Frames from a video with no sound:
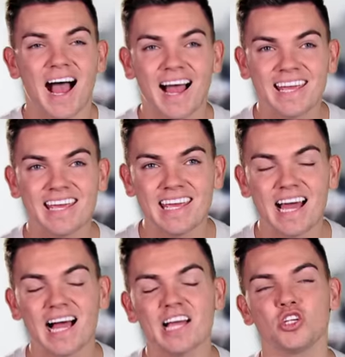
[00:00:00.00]
I hate
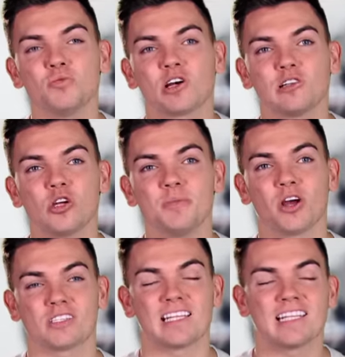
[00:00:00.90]
arguing with Chloe
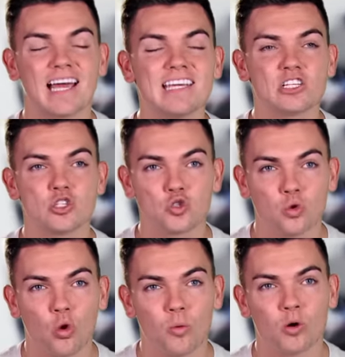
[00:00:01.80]
because I like her
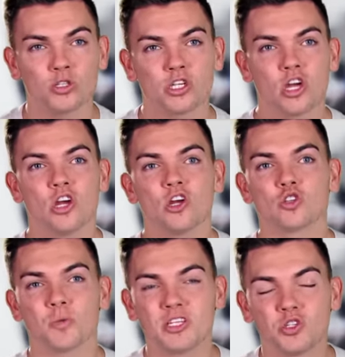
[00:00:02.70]
so much,
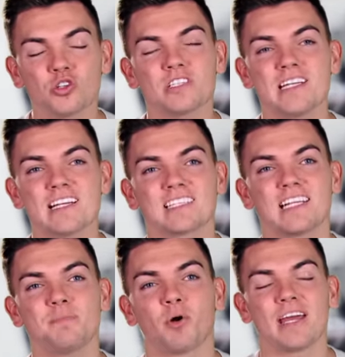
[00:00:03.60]
so we just need to
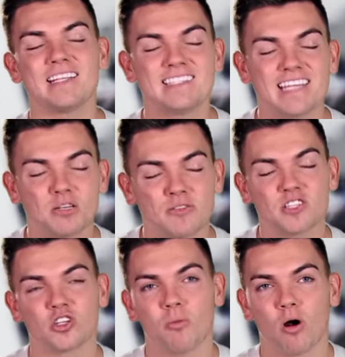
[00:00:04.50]
sleep on it and deal with it
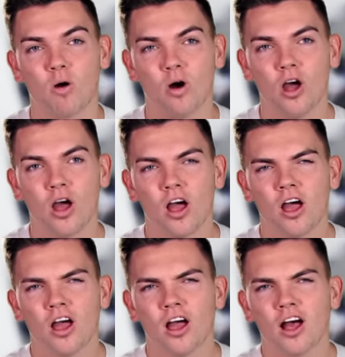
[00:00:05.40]
tomorrow.
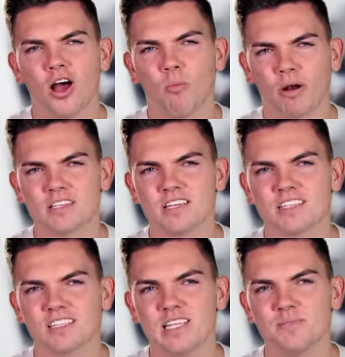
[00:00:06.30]
And when I say
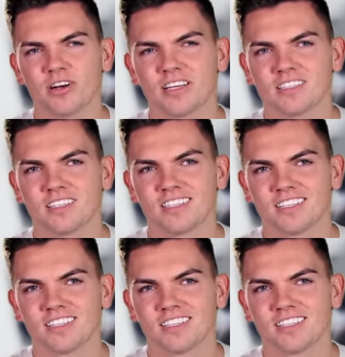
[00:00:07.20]
sleep on it,